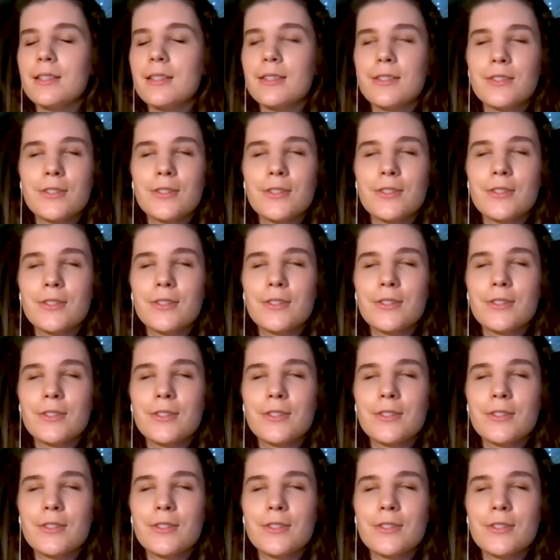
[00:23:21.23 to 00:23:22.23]
insert
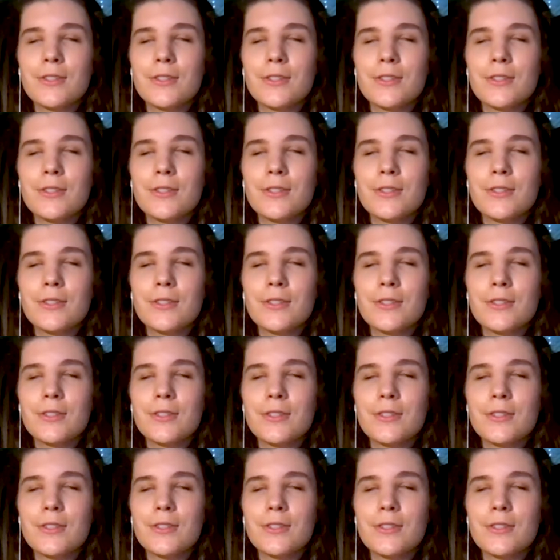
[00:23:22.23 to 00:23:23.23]
another 3-letter word
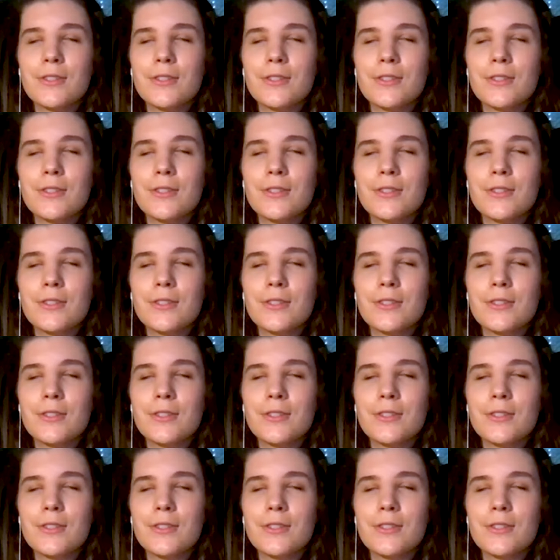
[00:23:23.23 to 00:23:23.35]
here,